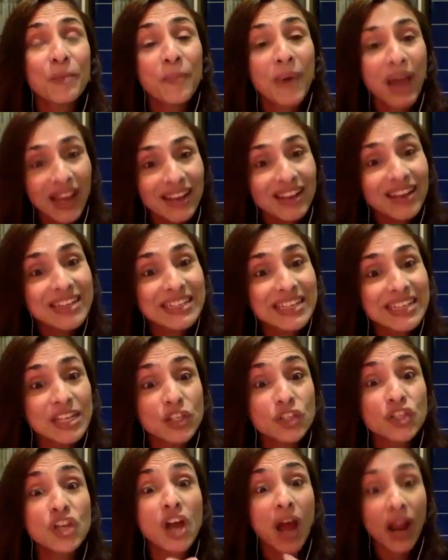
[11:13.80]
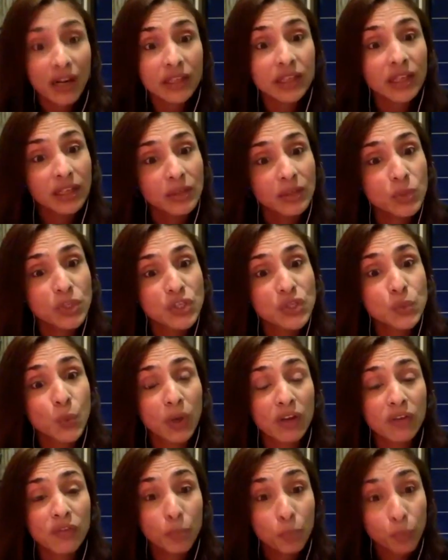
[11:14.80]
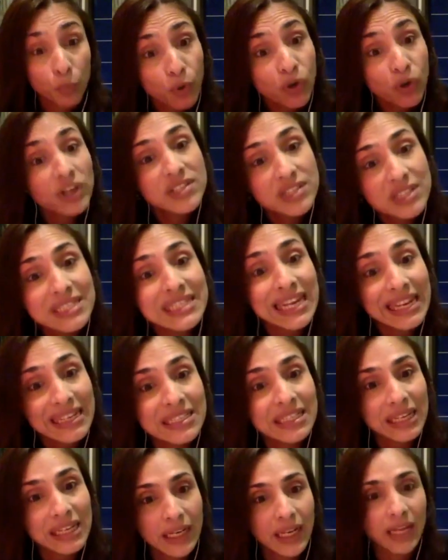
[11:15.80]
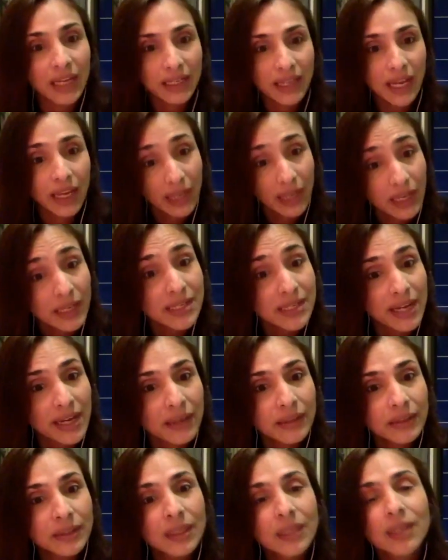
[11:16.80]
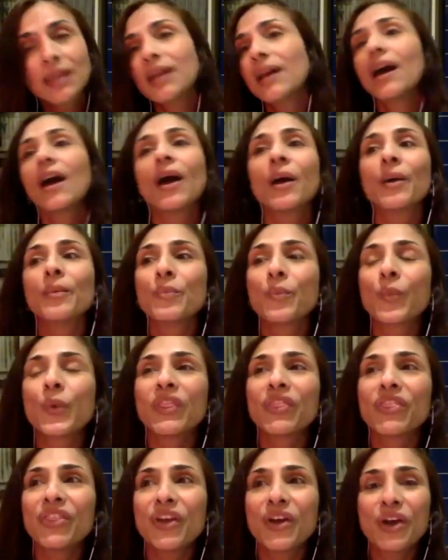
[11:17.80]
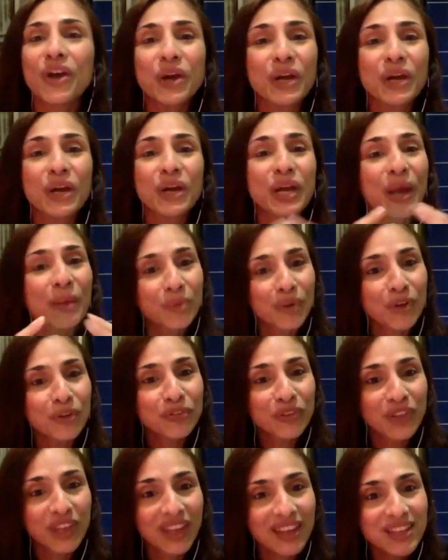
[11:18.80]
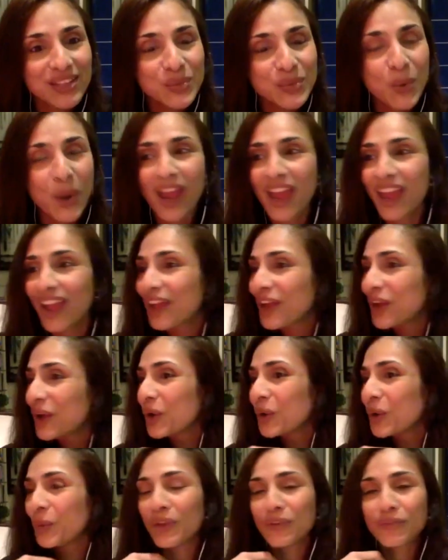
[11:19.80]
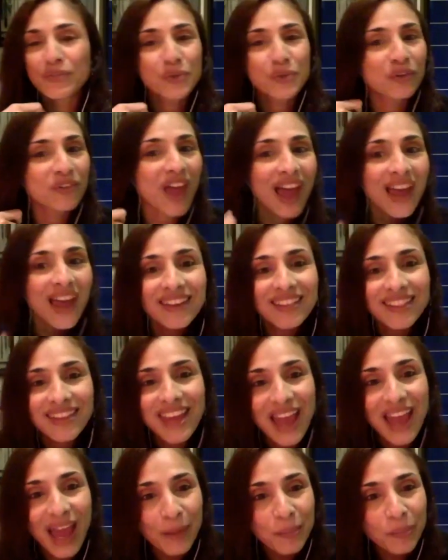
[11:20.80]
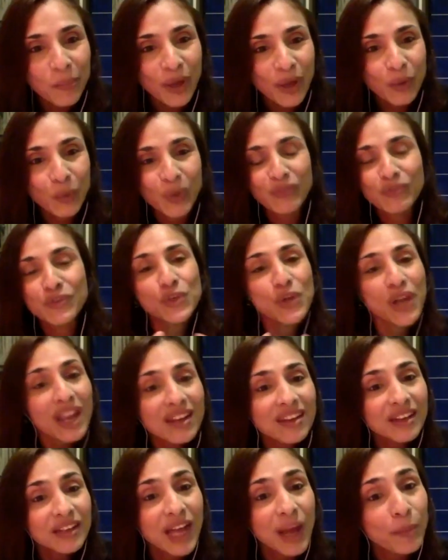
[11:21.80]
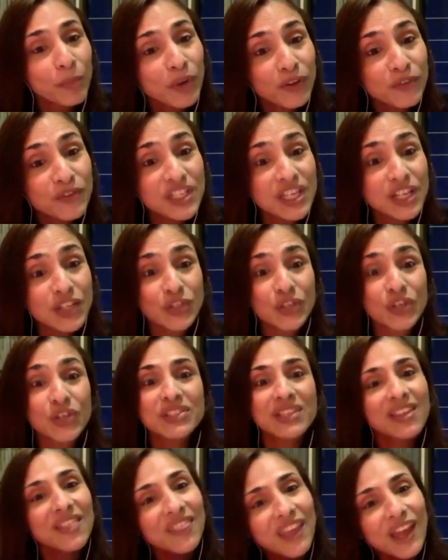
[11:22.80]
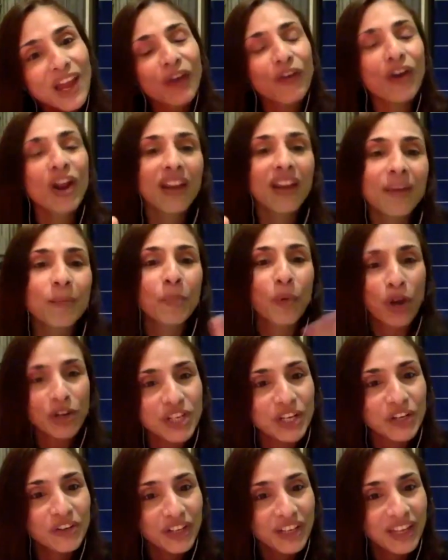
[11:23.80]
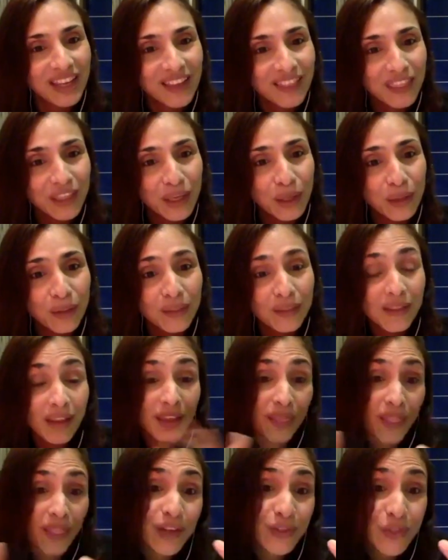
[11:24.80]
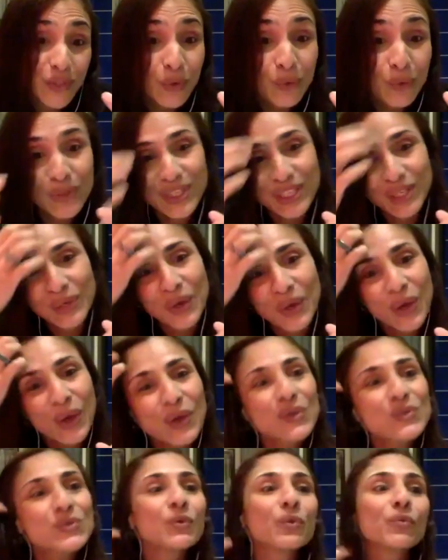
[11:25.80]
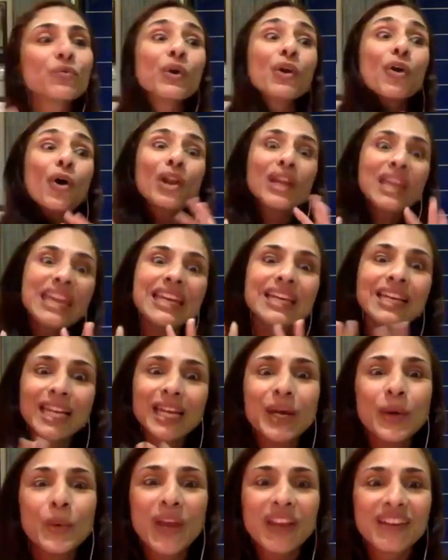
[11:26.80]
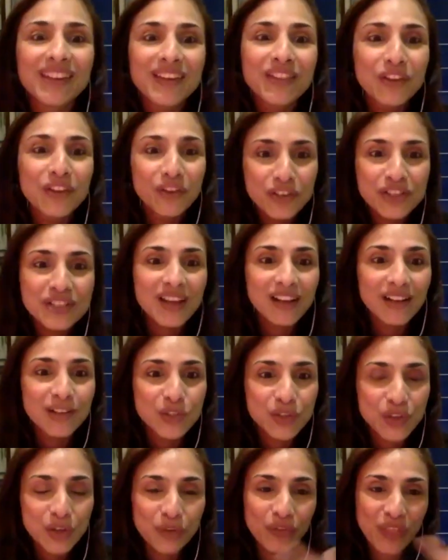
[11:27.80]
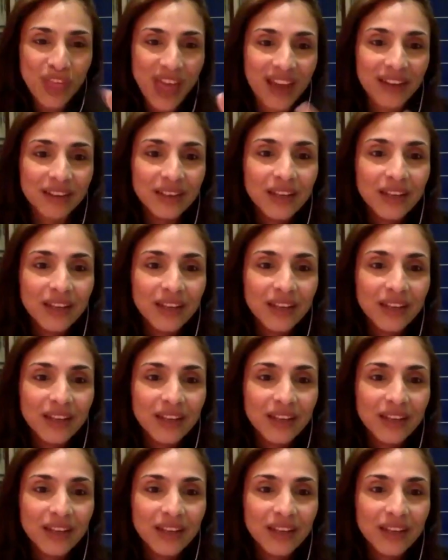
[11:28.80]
pilot in Jharkhand, which is one of the poorest states in India, with a couple of kids where we've sort of handed the app and we've trained a couple of teachers and they are running Project Rangit in their schools, and sort of we're all eagerly awaiting the results of that.